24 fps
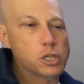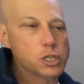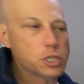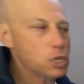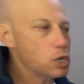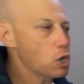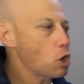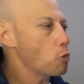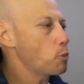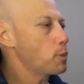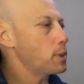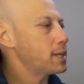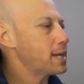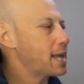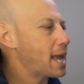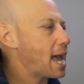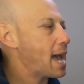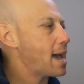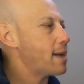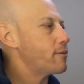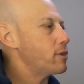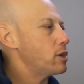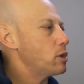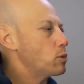just an open
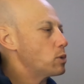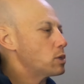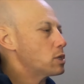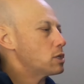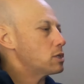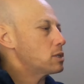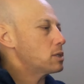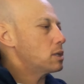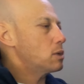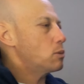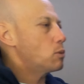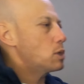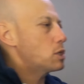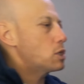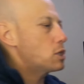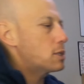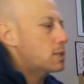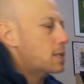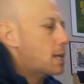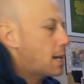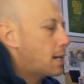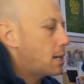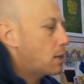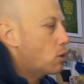cavity, which
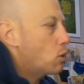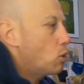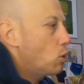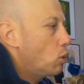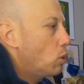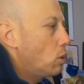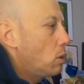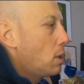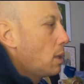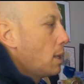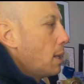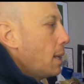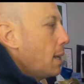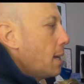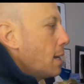is kind of cool.